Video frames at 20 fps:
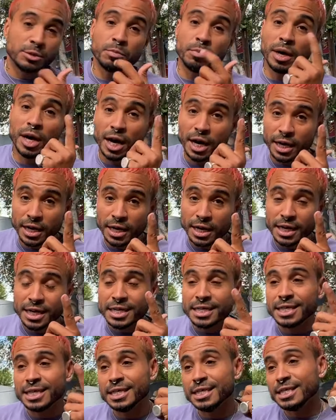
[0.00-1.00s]
But
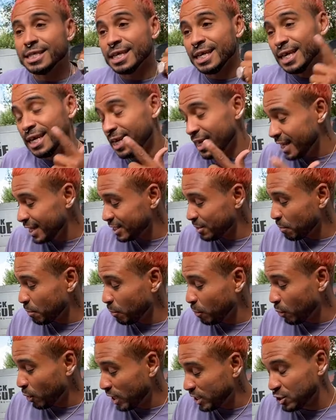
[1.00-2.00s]
since it is
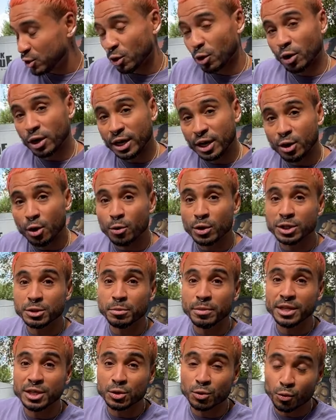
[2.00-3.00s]
Puerto Rico, which
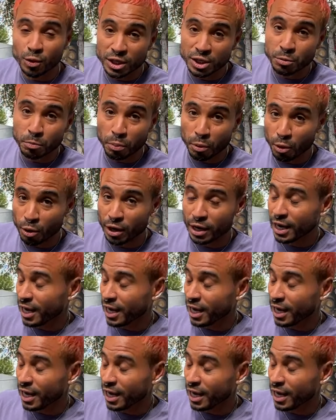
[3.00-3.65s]
means rich port,